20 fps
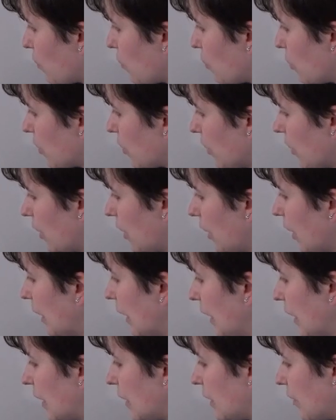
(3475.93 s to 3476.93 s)
good
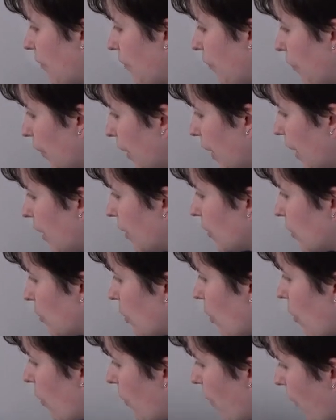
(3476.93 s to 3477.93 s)
is 3,
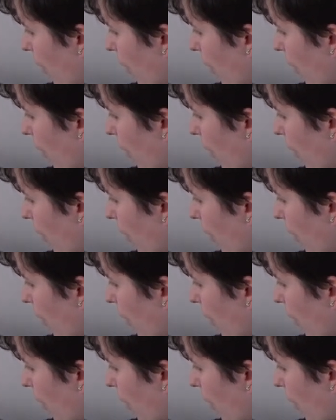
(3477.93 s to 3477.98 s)
so